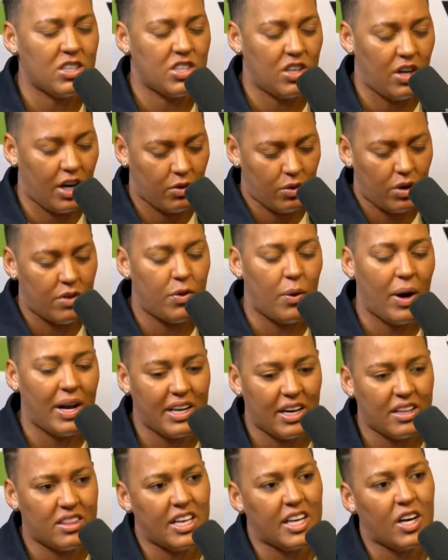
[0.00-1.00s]
And I agree with you, Addy.
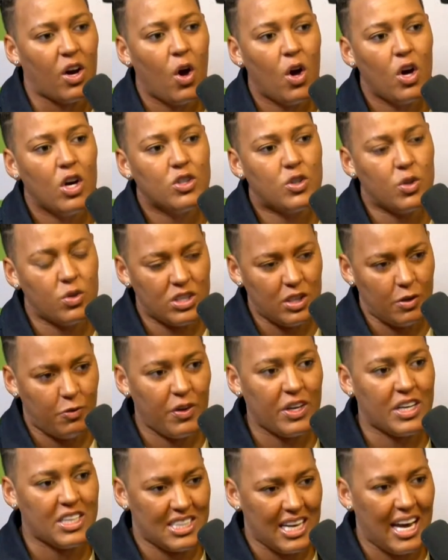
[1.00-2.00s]
I think as soon as he
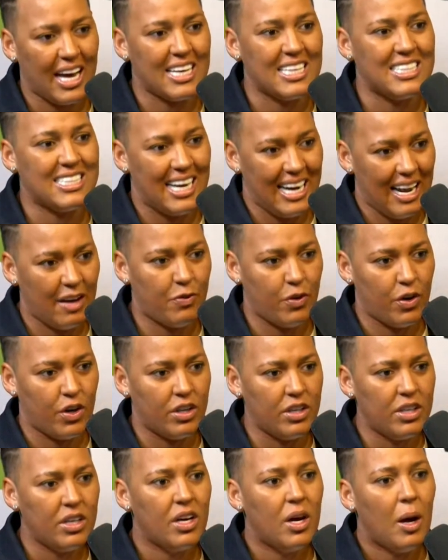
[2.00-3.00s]
figures out he's 11,